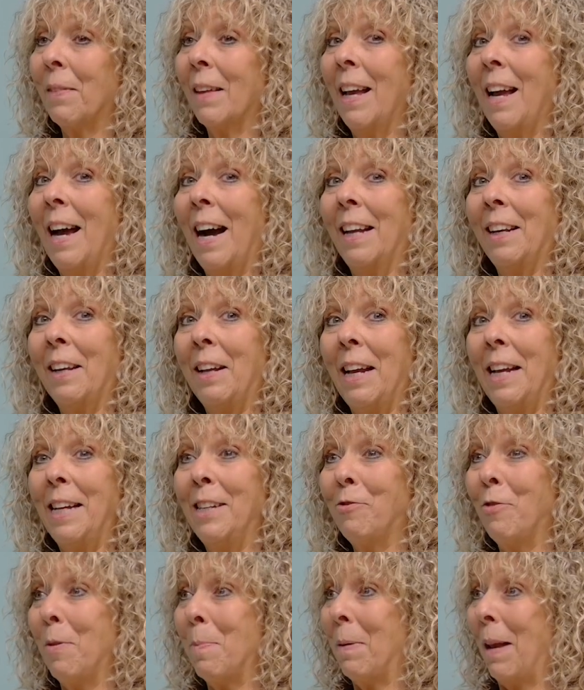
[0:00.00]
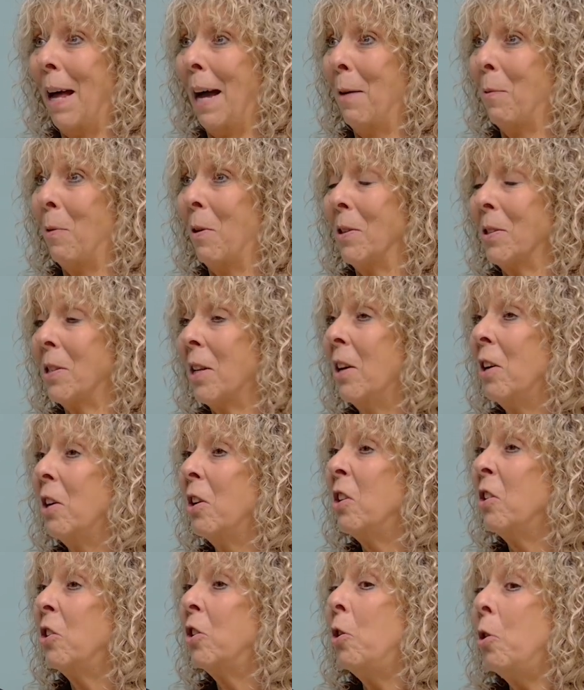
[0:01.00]
And his reply was,
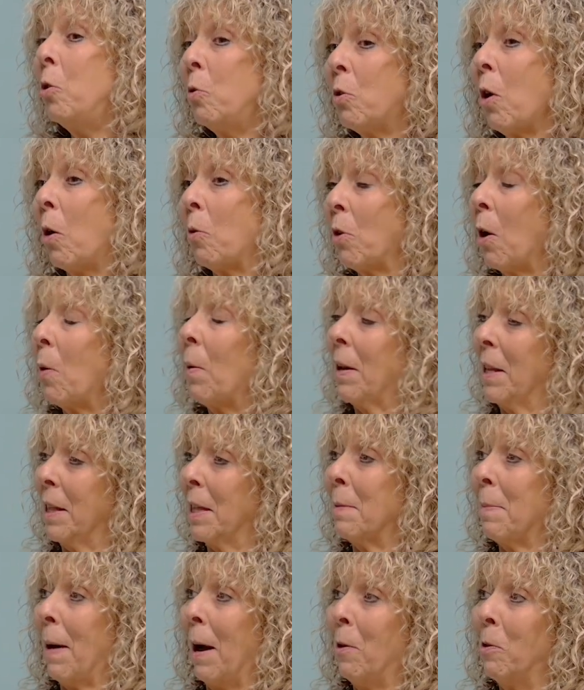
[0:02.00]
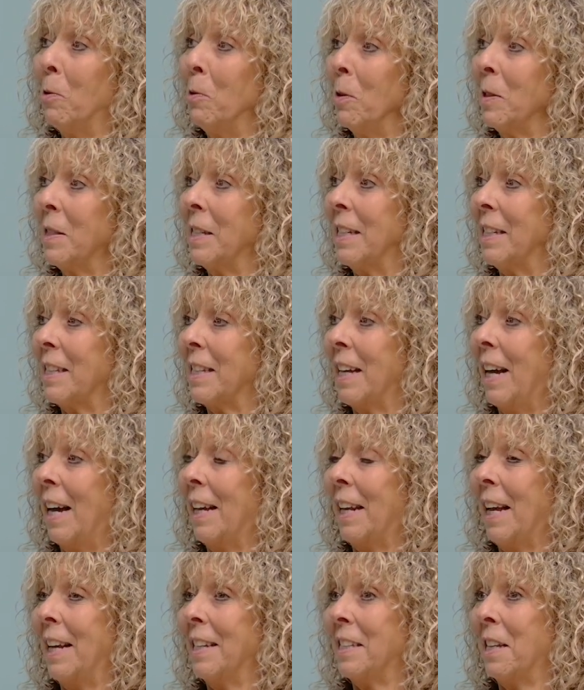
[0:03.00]
you don't know anything about horses.
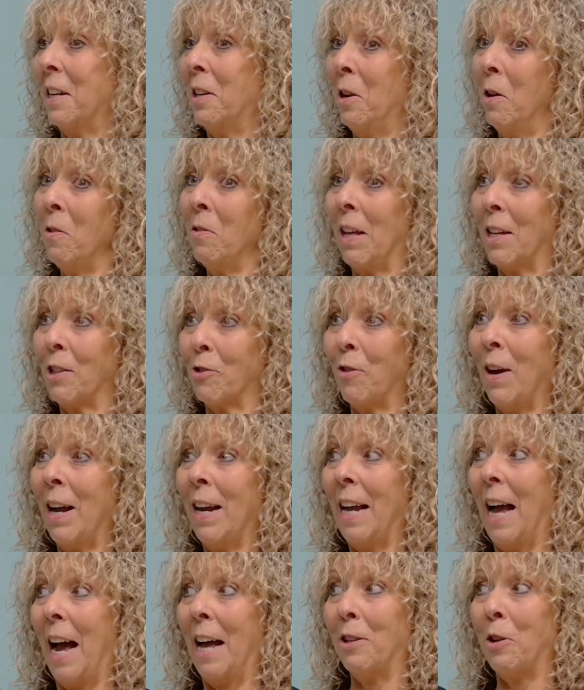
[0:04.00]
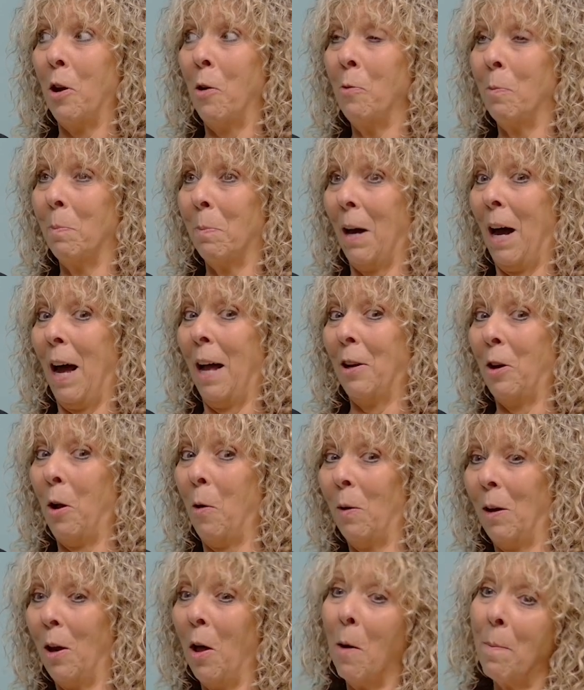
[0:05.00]
And I said, no, that's right, I don't, but I
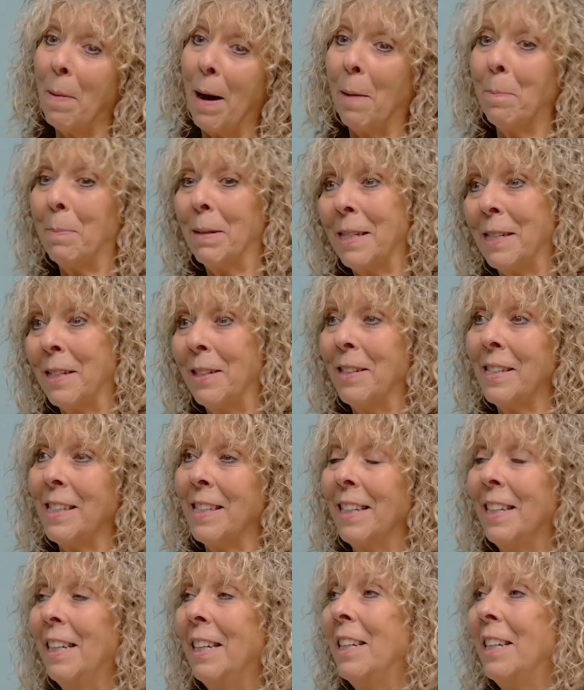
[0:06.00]
know a lot about business.